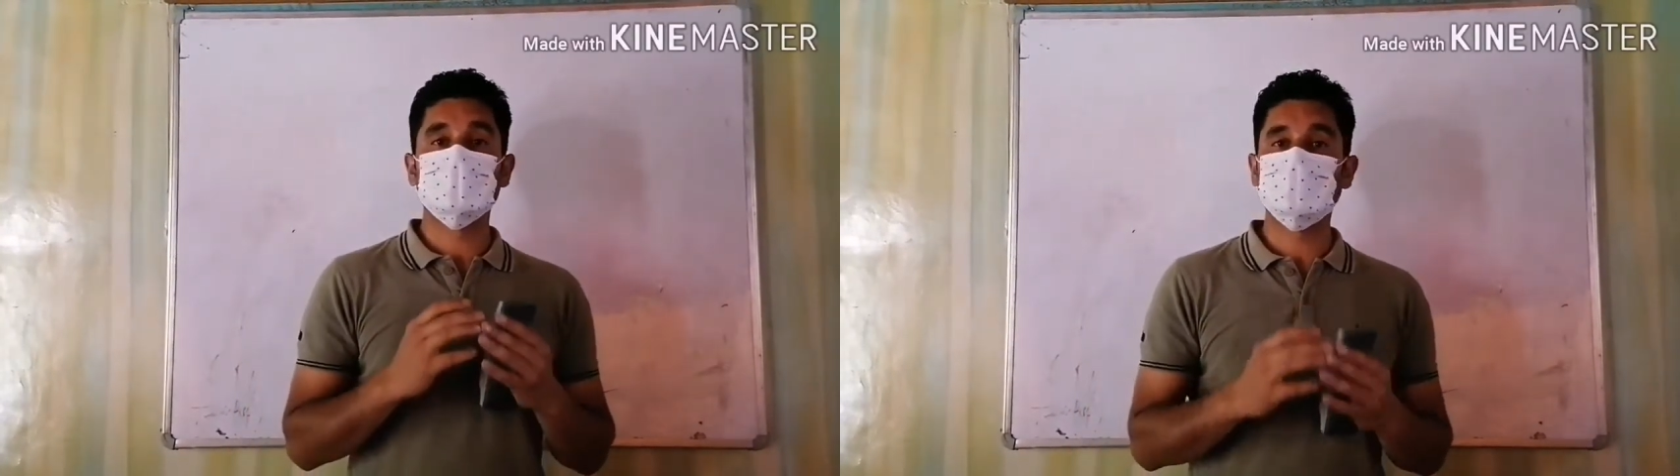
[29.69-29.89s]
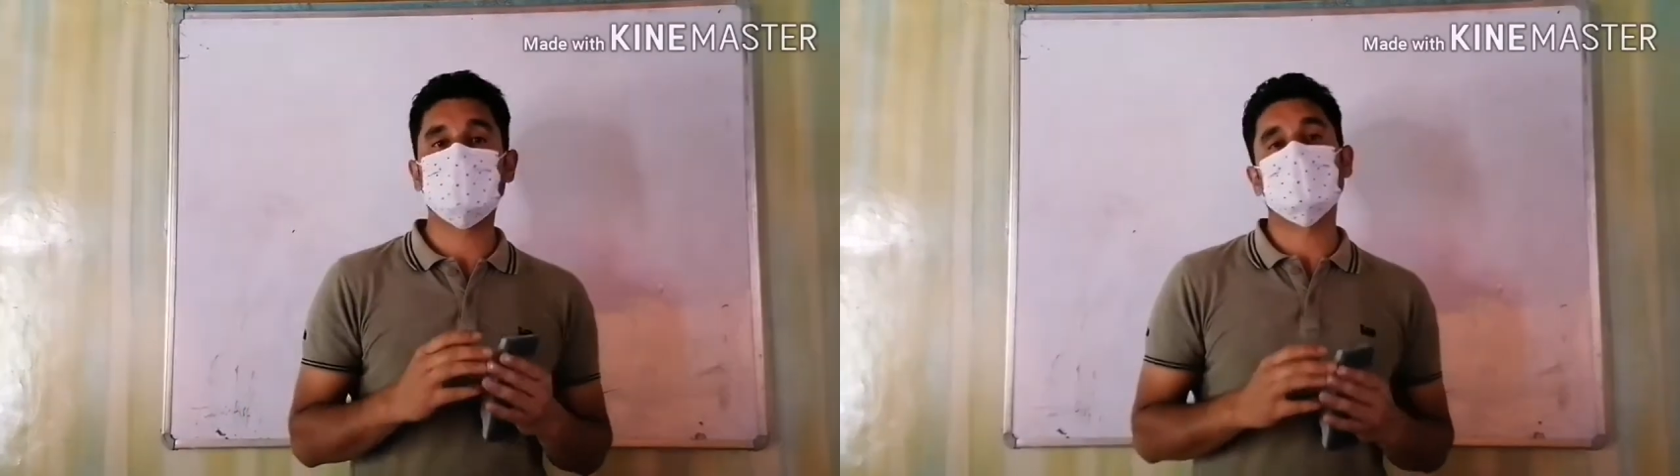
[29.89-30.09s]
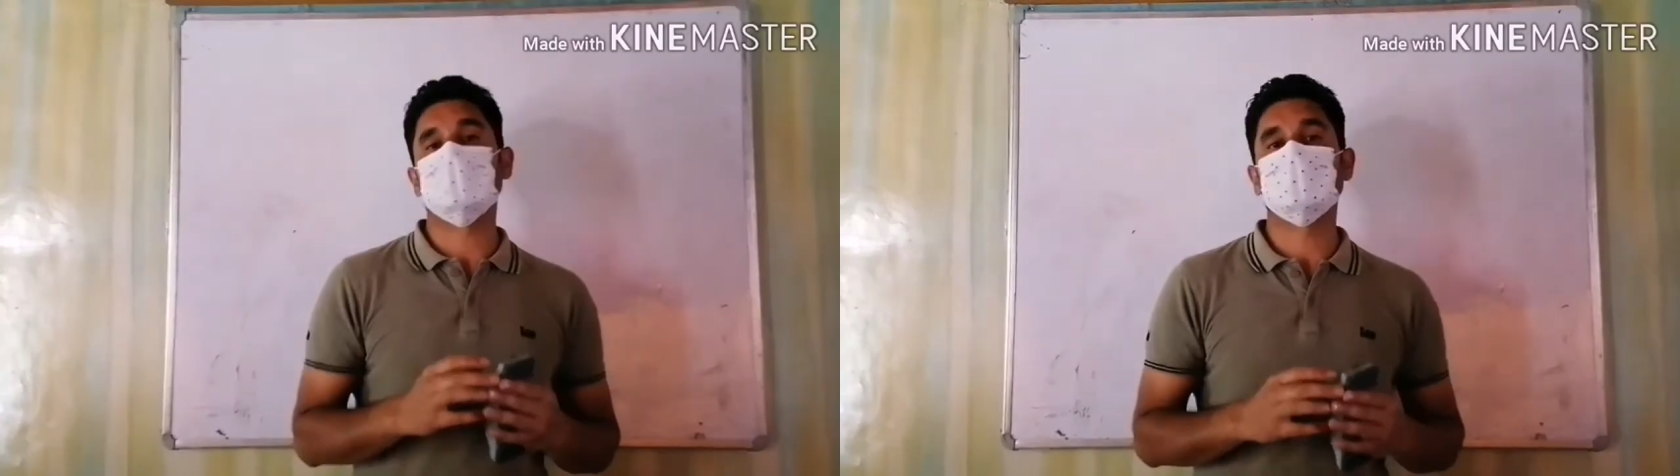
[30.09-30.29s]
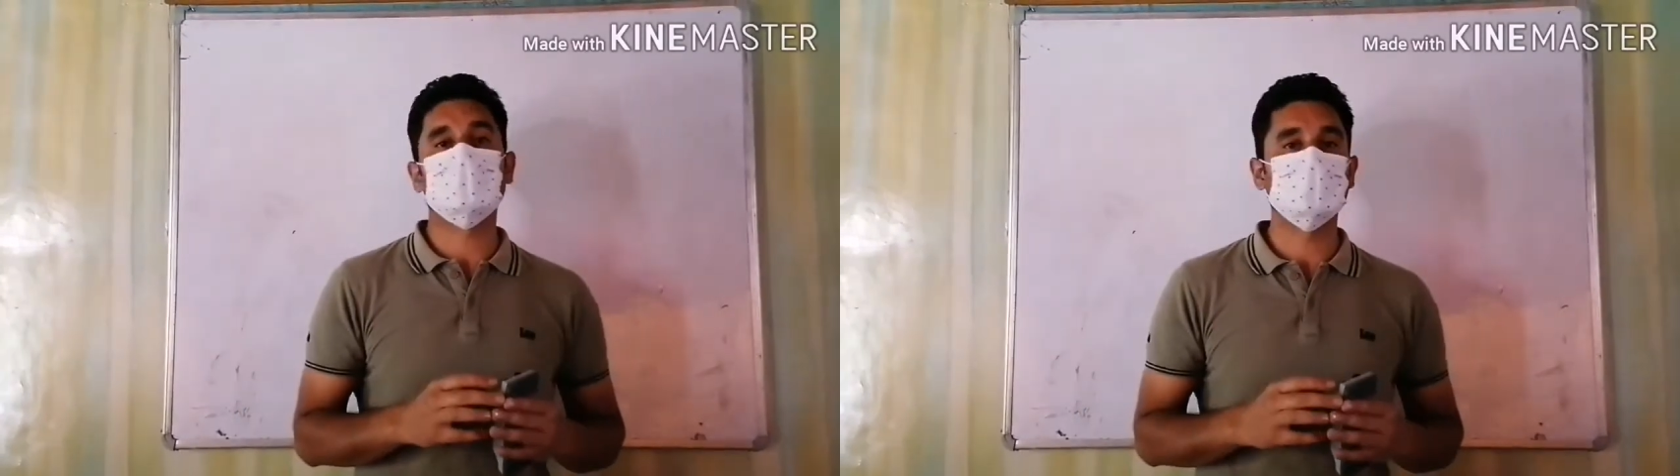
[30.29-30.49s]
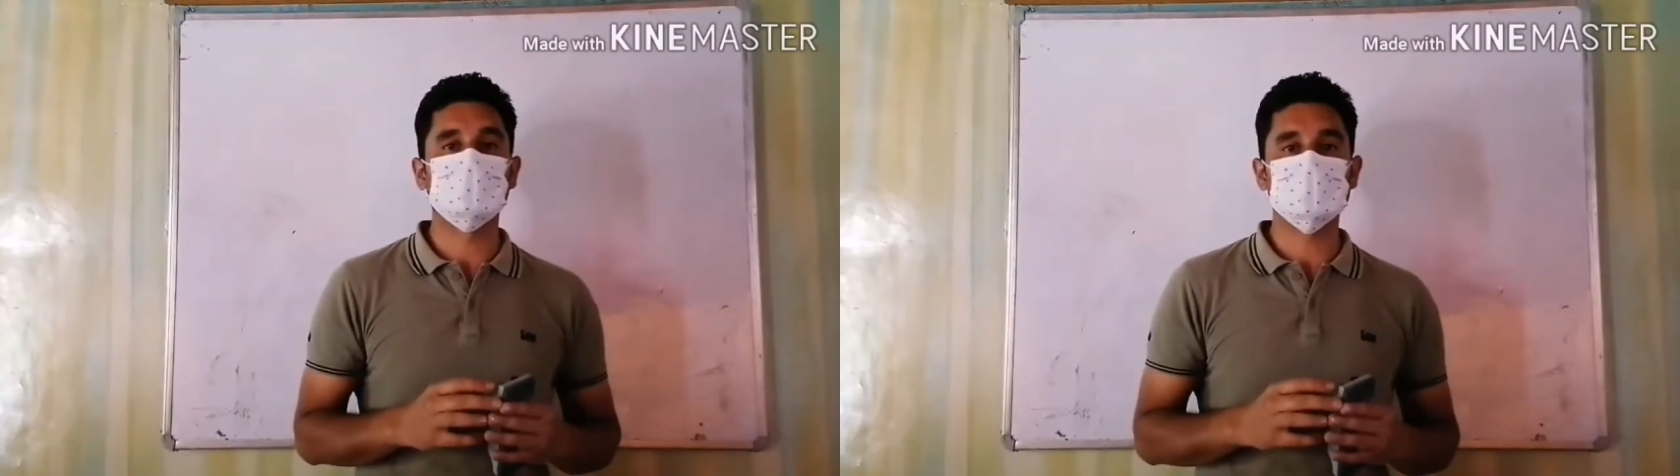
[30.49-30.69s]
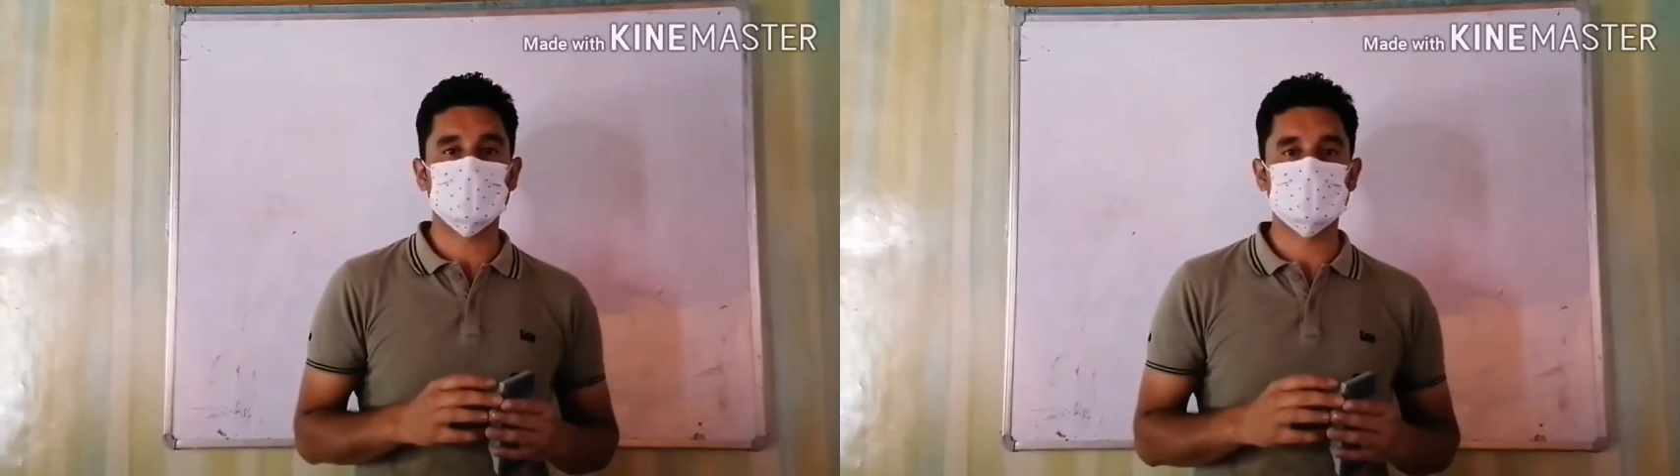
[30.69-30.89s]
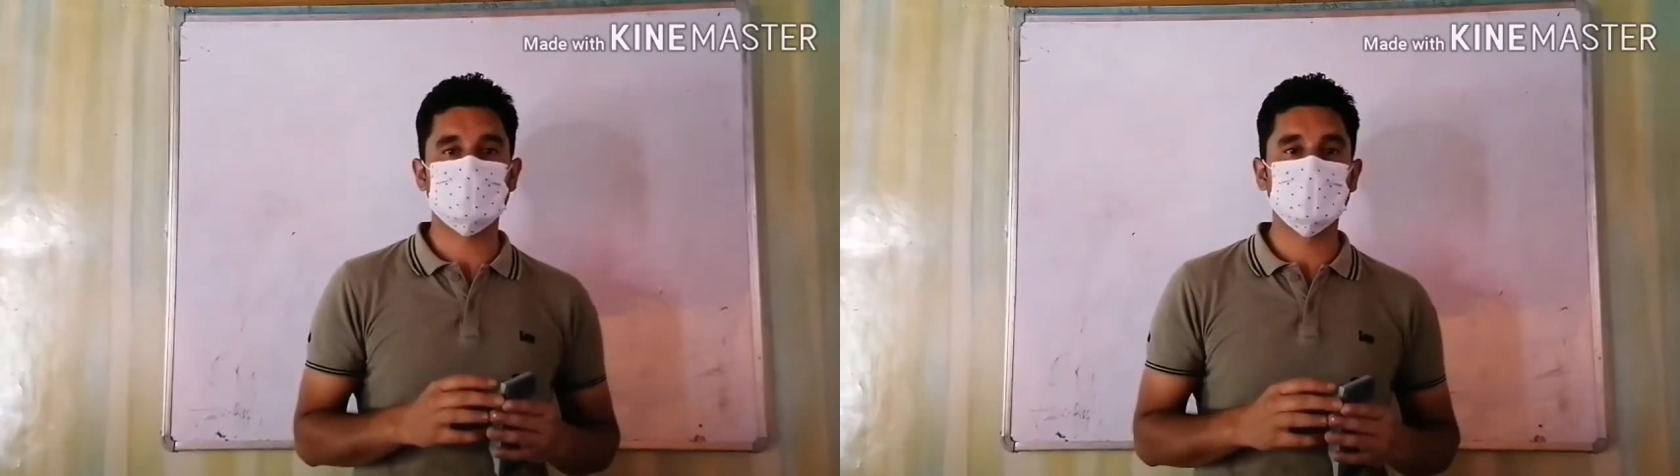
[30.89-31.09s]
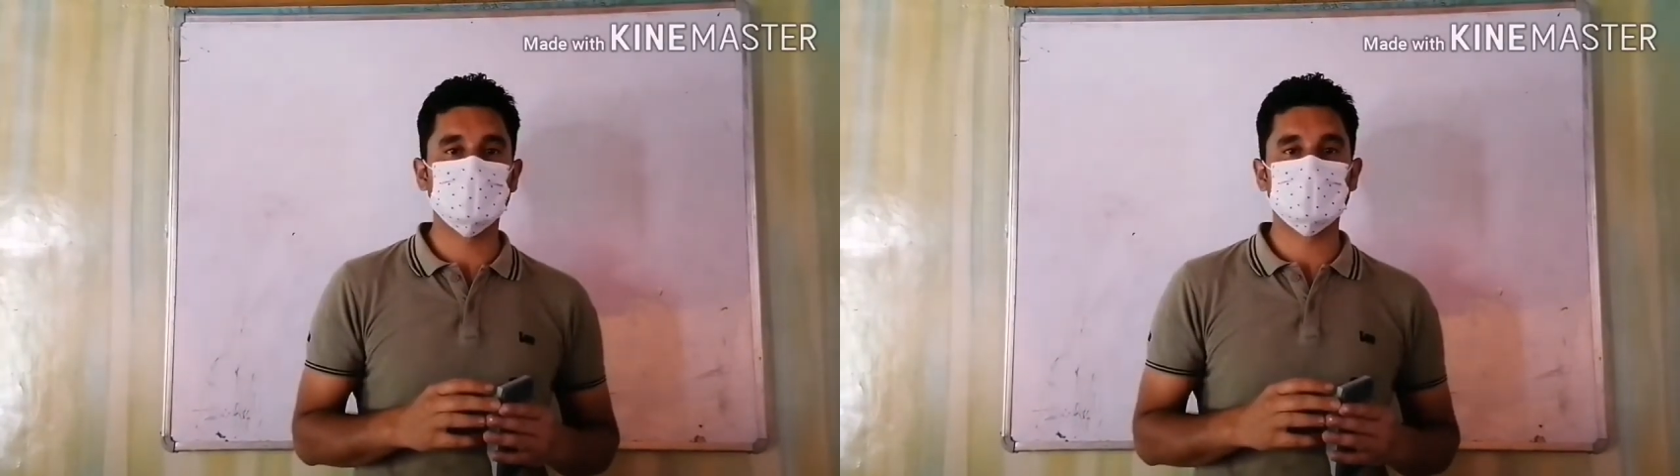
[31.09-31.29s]
difficult to upload
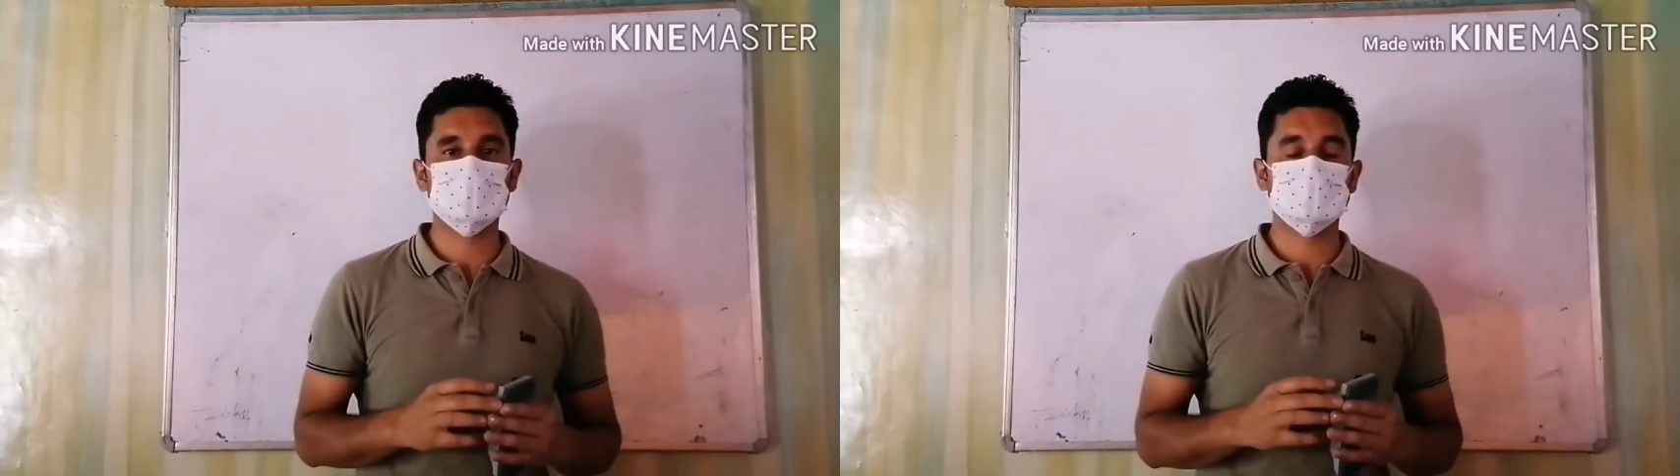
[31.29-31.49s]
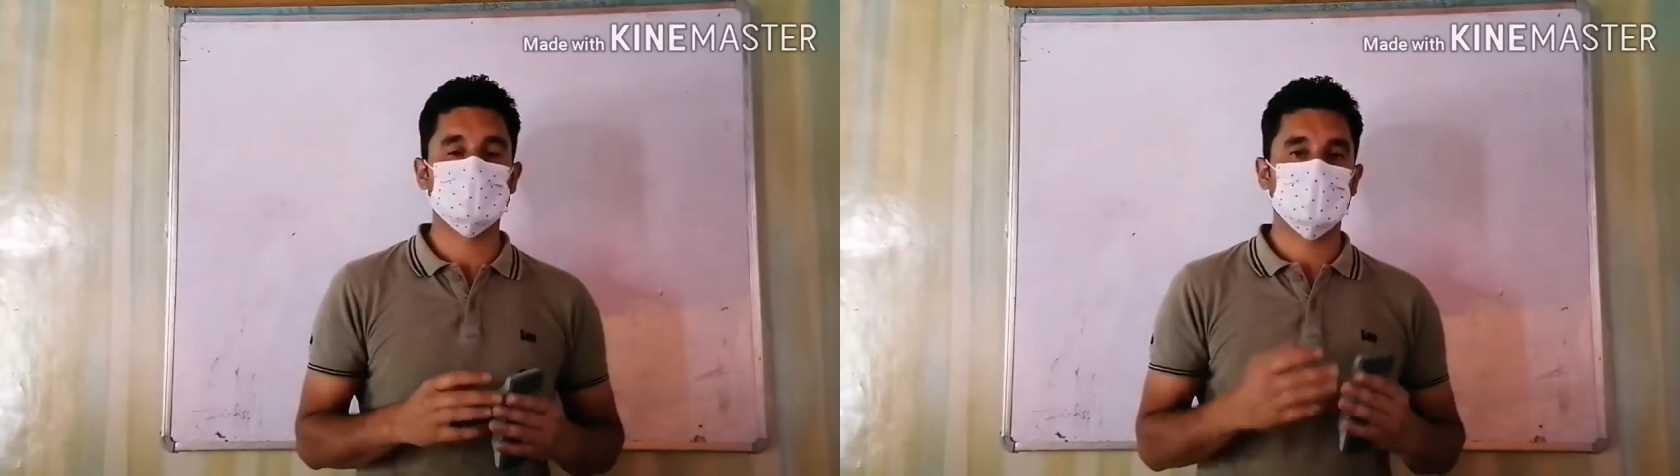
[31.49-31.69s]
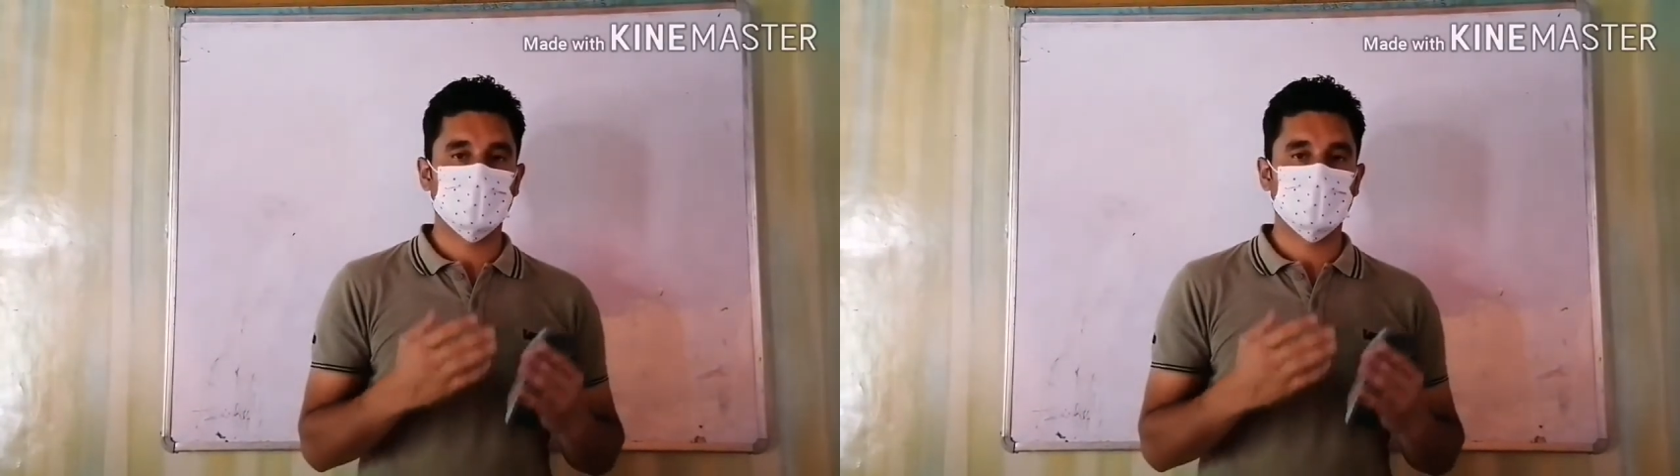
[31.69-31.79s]
such videos